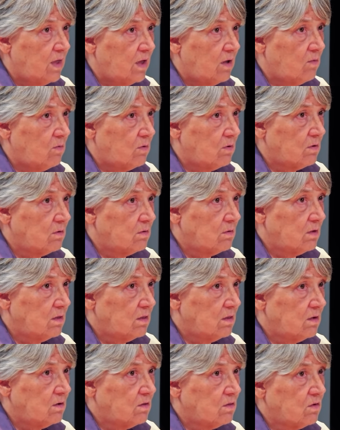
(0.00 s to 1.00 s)
that were
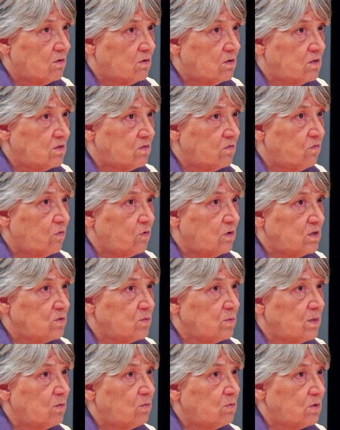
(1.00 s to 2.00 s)
in their 30s and 40s
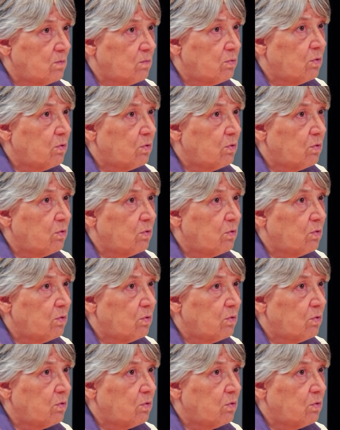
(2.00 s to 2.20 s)
when they were